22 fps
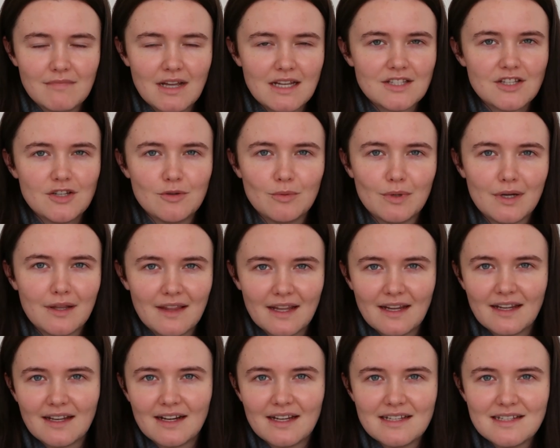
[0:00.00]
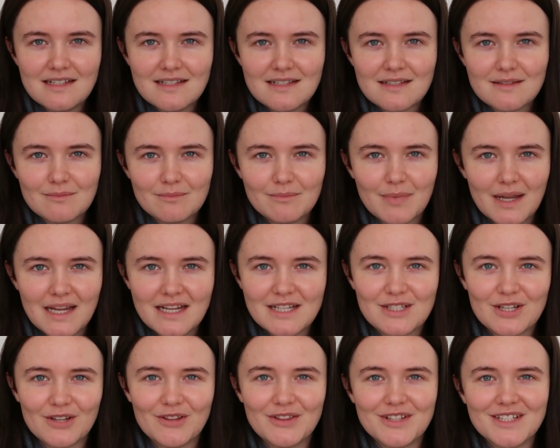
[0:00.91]
as you would think it is,
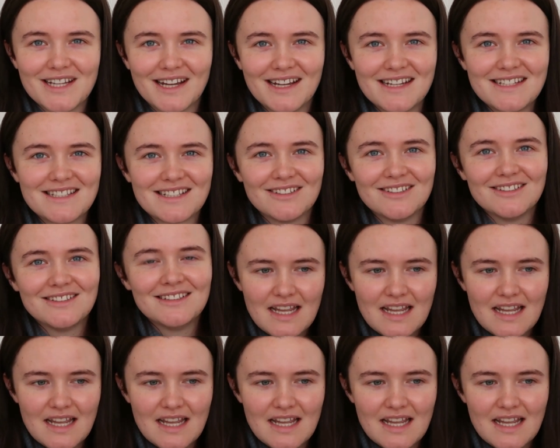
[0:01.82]
based on the title.